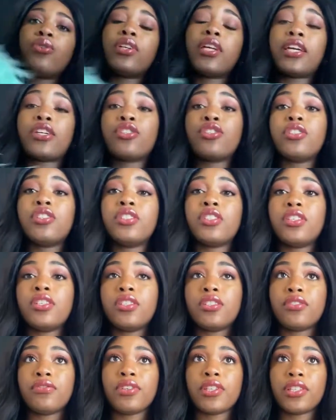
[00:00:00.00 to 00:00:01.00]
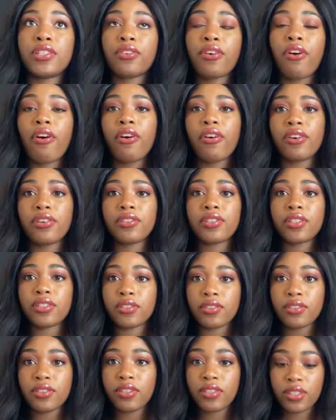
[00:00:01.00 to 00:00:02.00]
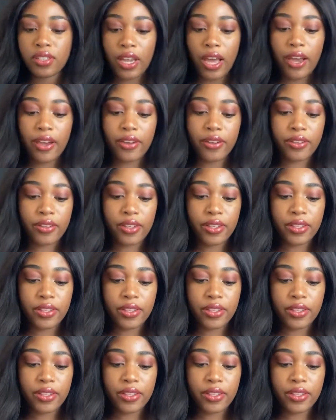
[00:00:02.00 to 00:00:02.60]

it actually is really not hard to style, I